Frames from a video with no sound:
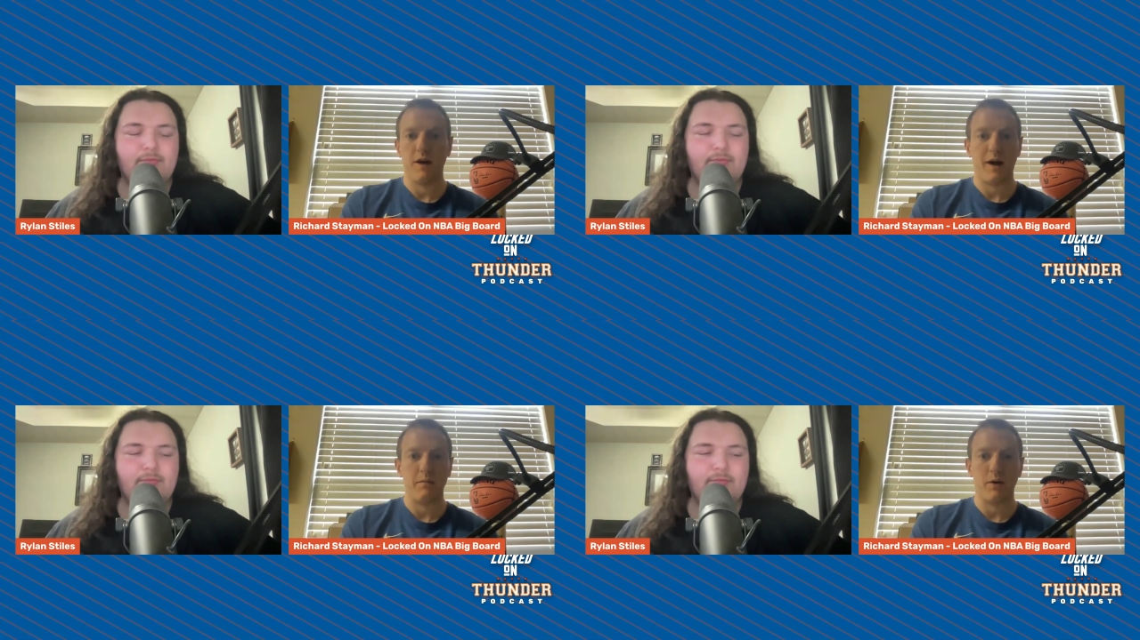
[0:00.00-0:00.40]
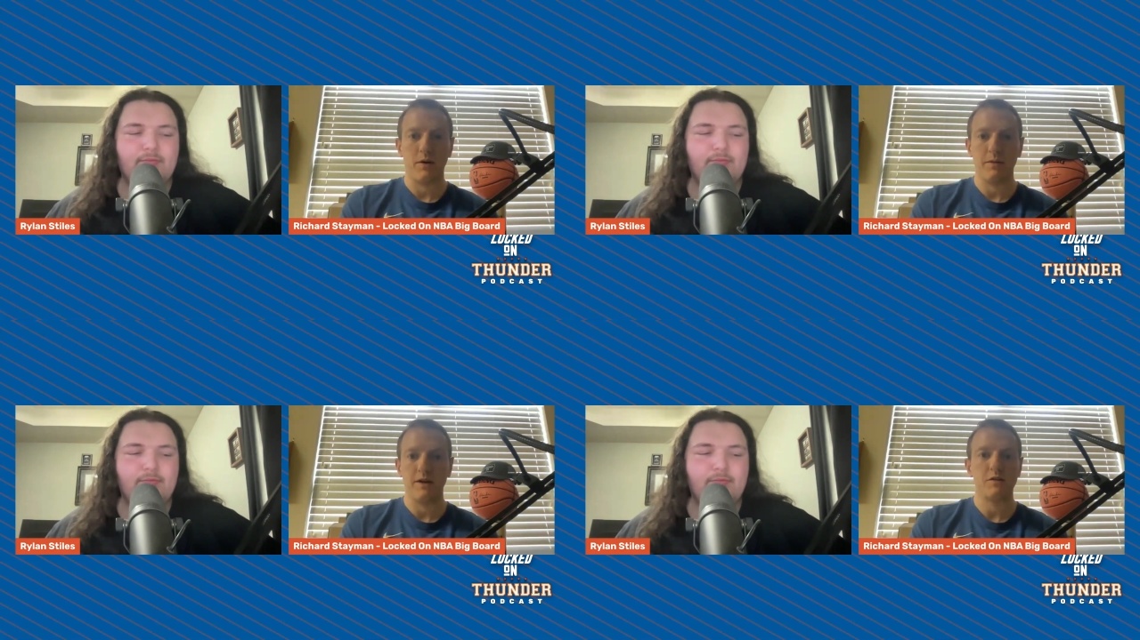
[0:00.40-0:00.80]
Speaker 1: Adam
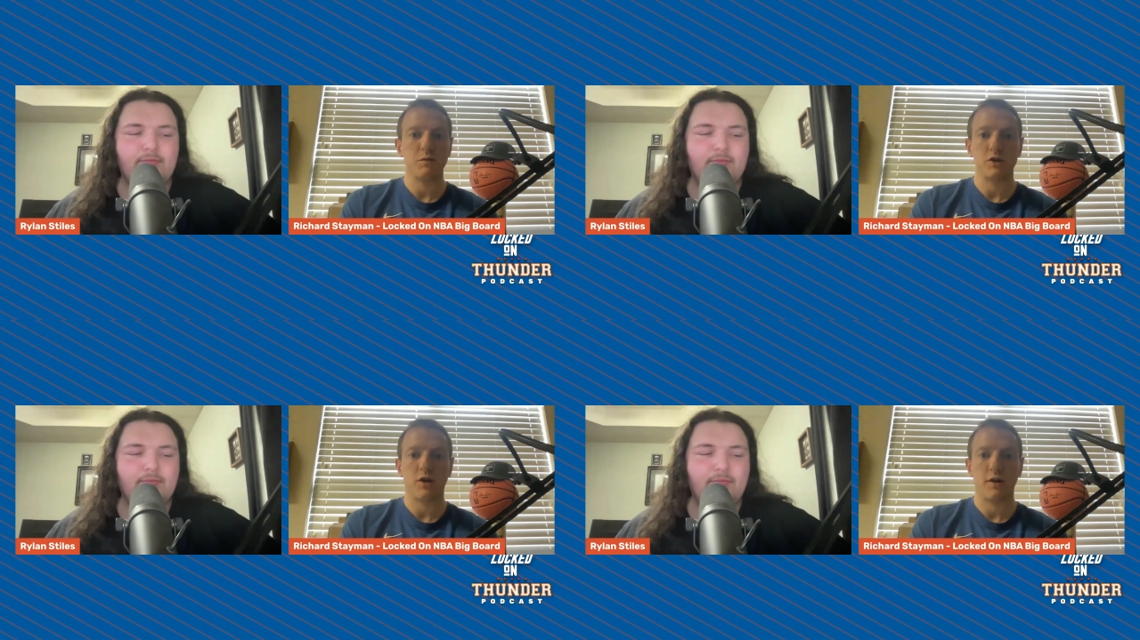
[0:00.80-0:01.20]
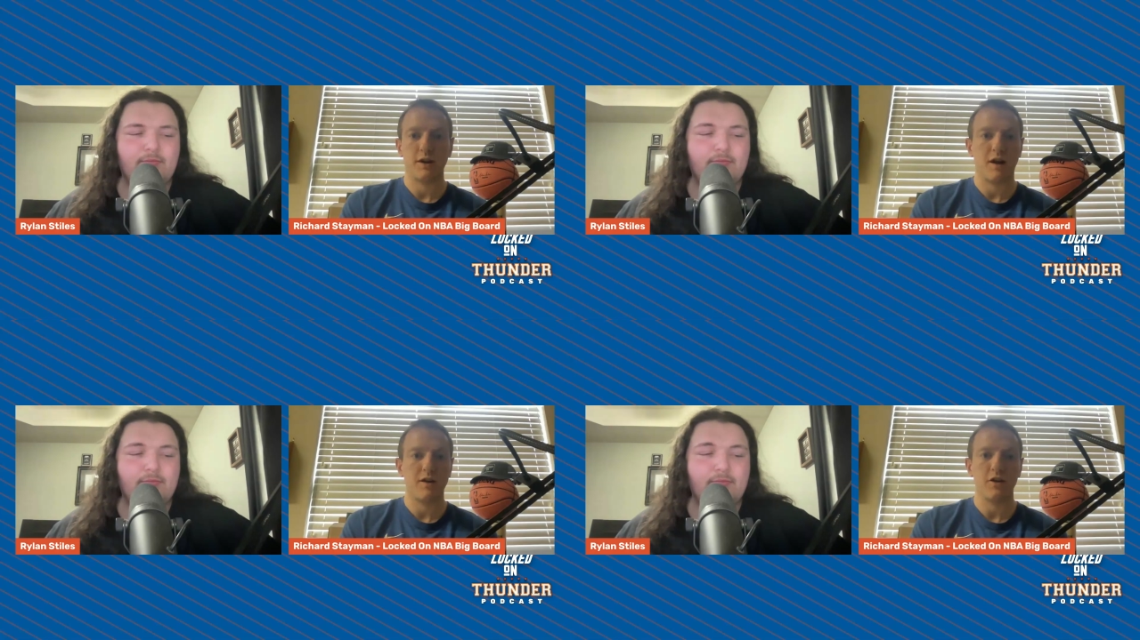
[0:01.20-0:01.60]
Bona being switched on to
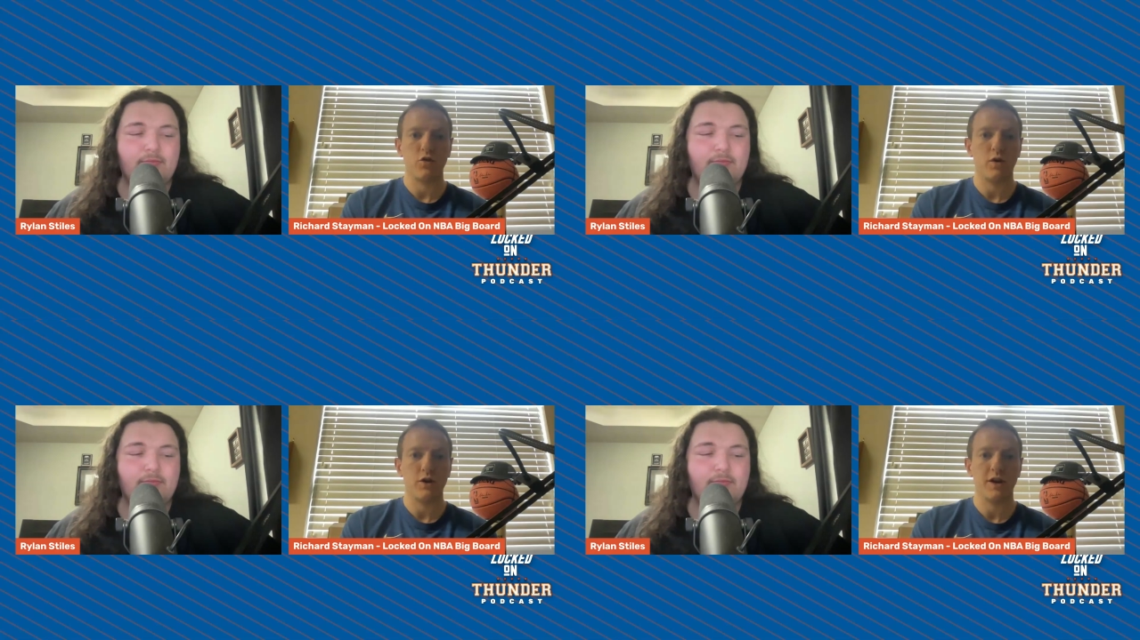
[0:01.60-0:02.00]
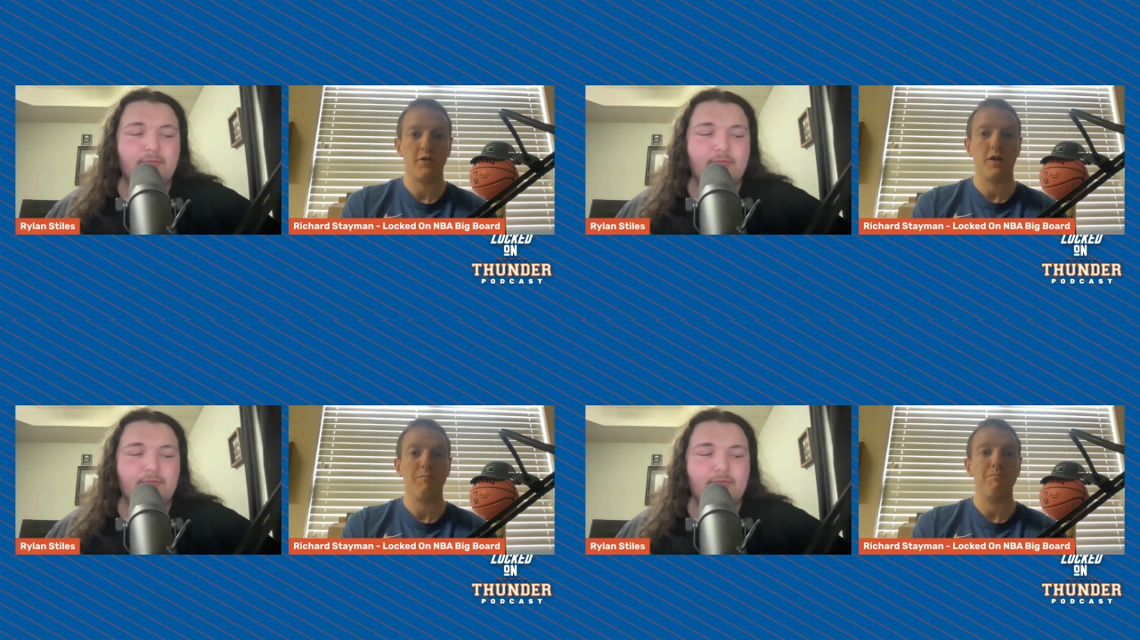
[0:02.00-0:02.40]
Keontae George
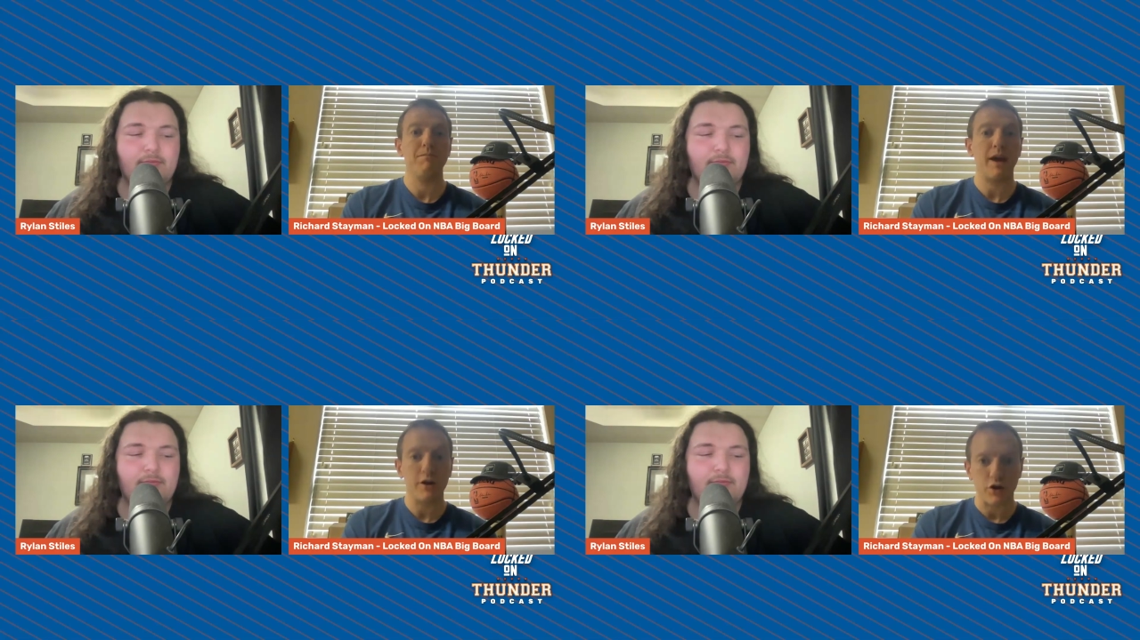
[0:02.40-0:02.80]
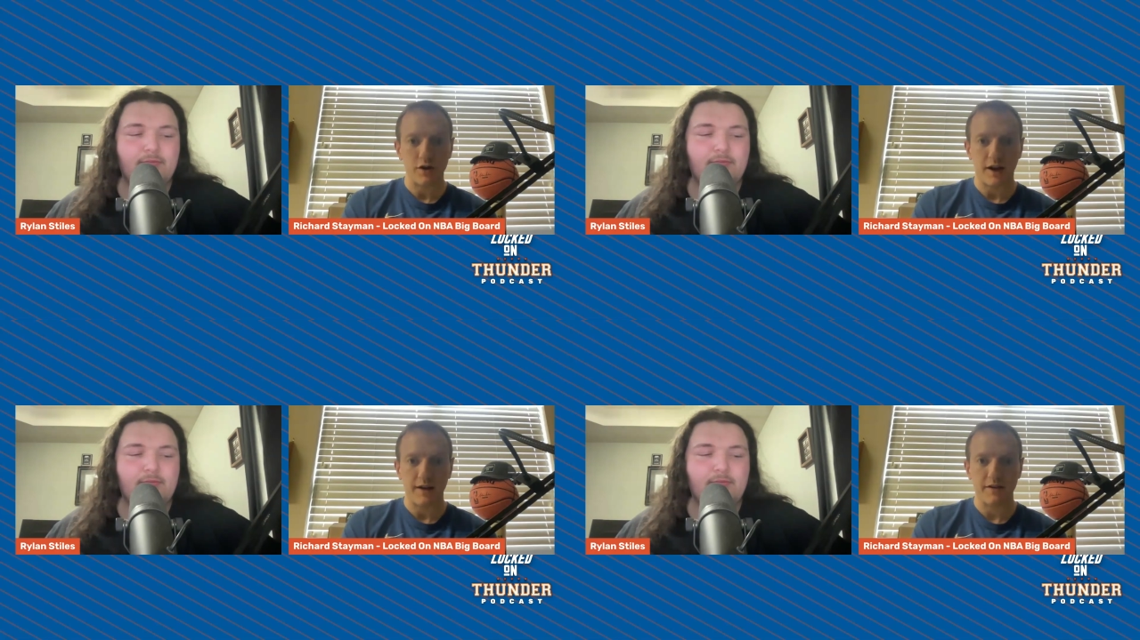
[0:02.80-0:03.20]
is a major
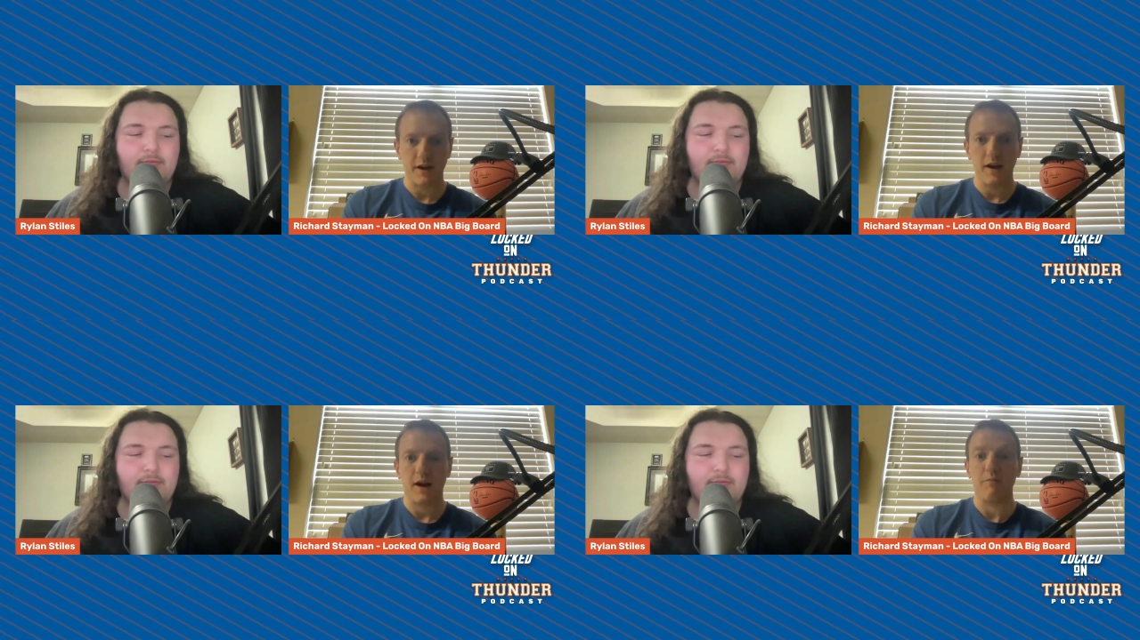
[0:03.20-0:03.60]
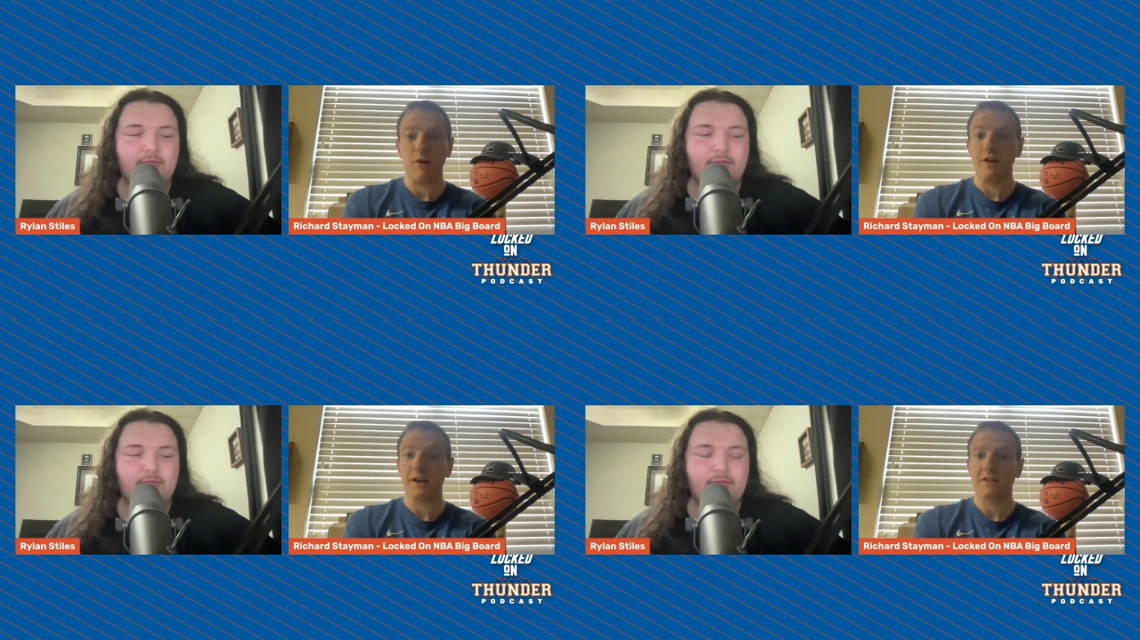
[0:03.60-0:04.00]
test. I'm
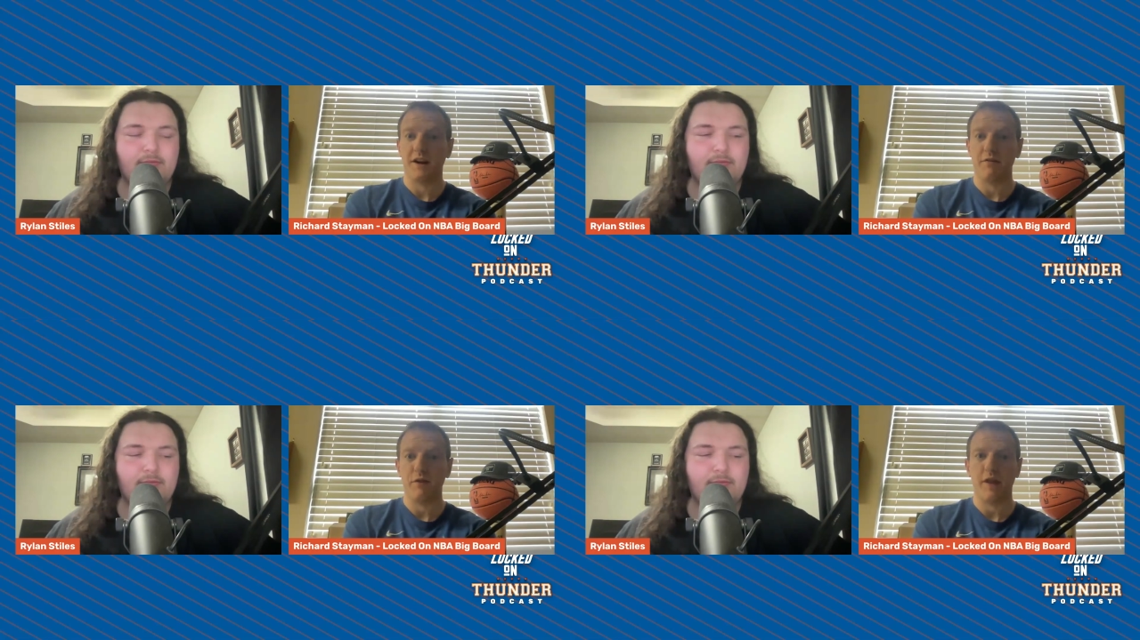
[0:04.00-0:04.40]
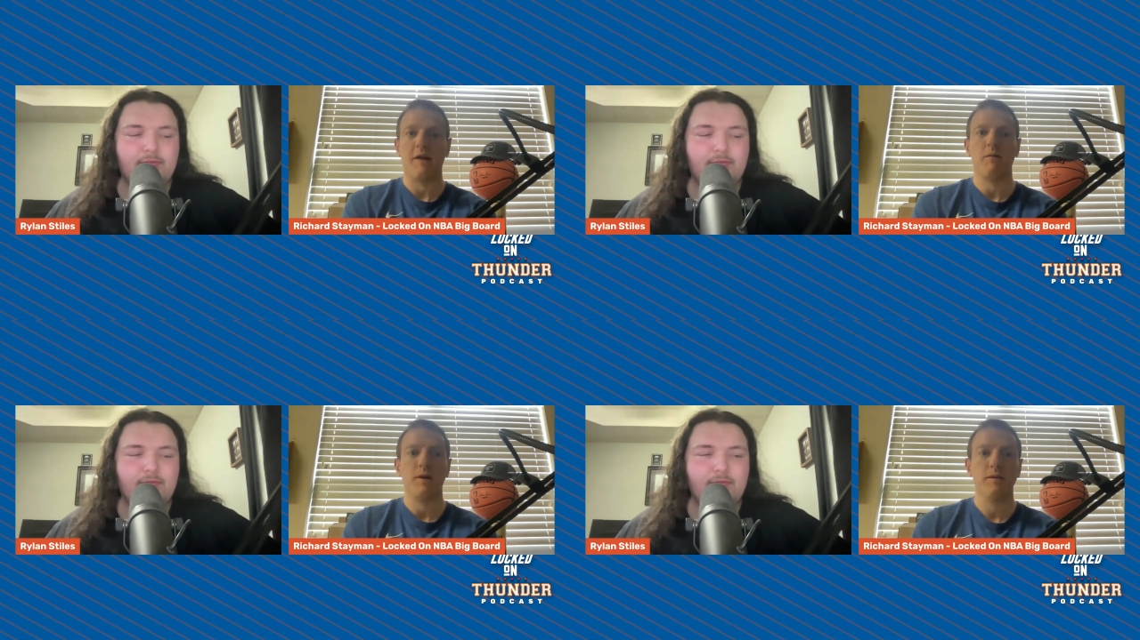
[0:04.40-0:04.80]
really excited for
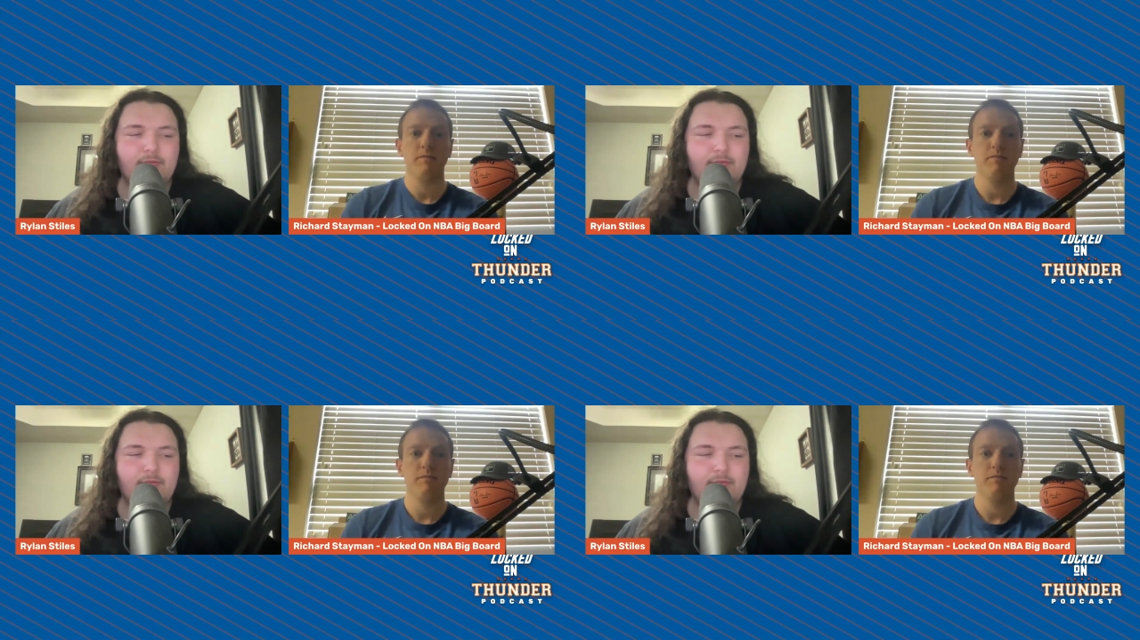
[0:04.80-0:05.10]
that one.